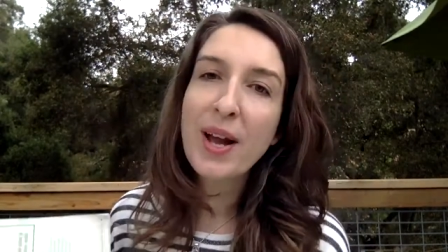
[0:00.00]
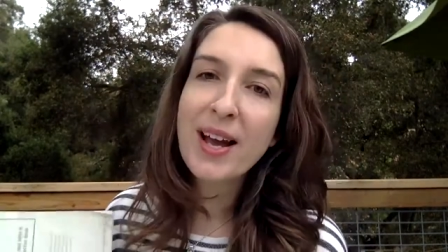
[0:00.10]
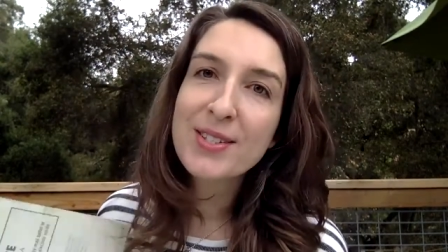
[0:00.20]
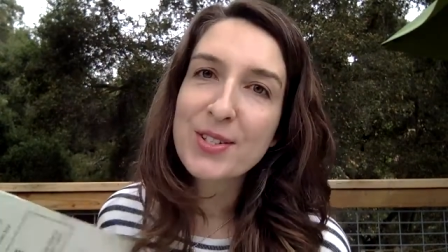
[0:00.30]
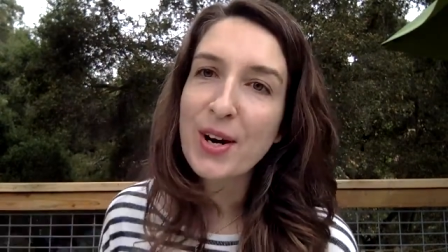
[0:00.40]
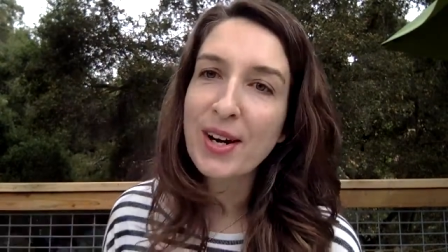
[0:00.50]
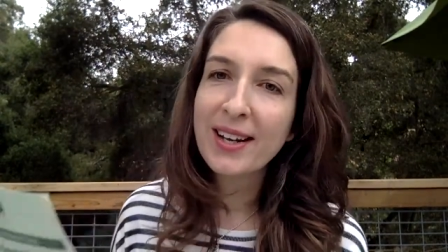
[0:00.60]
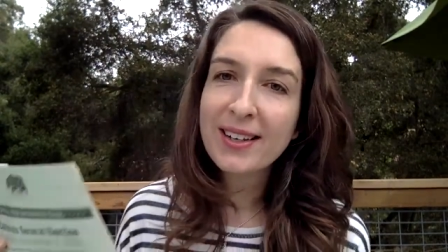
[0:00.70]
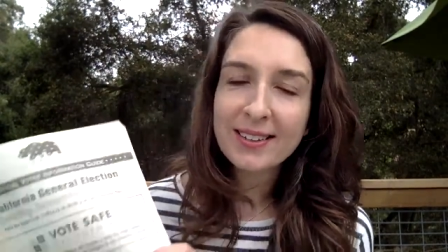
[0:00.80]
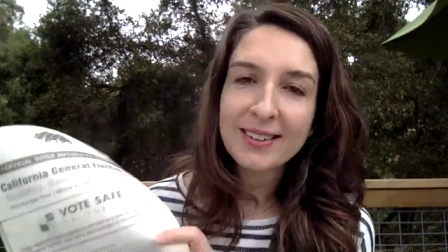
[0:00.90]
I
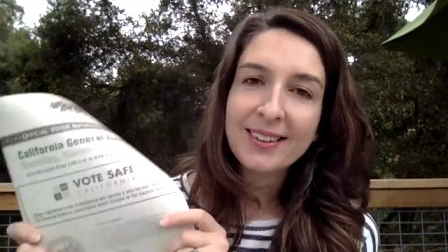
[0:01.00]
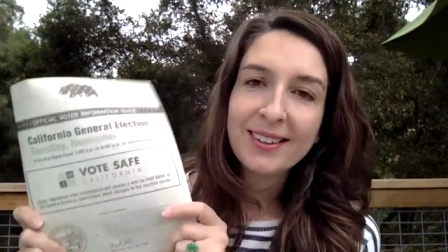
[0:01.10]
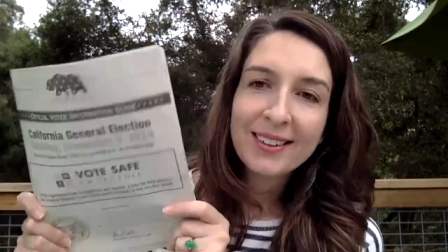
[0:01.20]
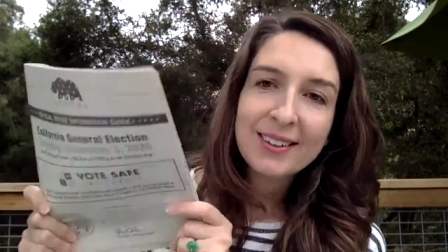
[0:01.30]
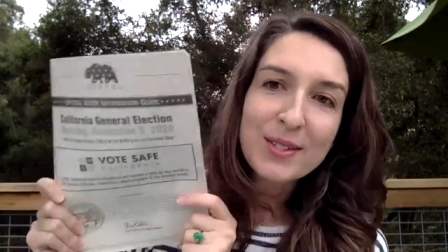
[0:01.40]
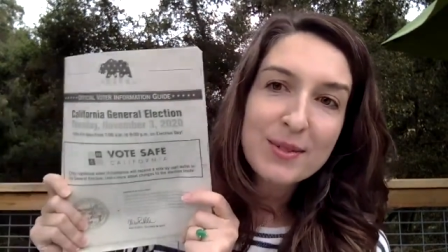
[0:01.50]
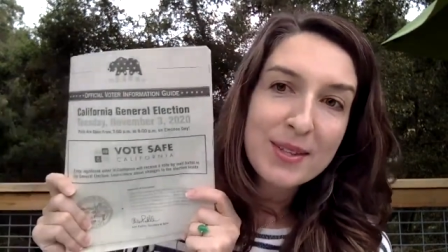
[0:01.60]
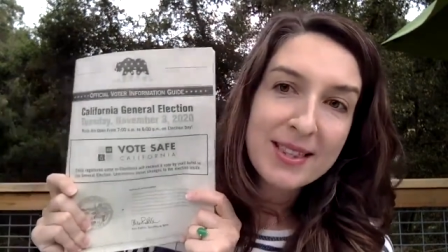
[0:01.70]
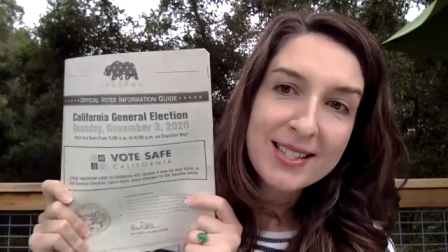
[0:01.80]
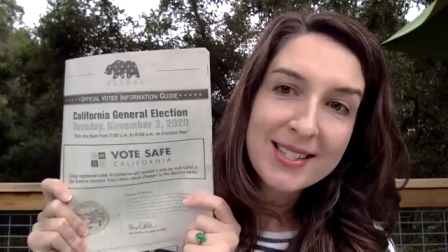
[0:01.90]
started was with
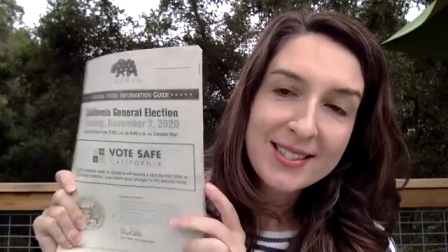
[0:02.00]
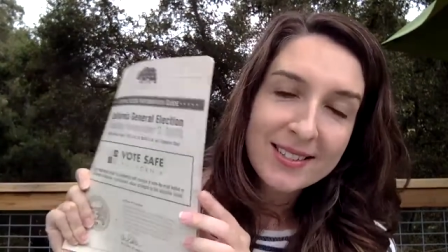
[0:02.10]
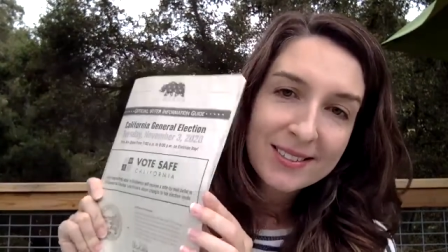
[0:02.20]
this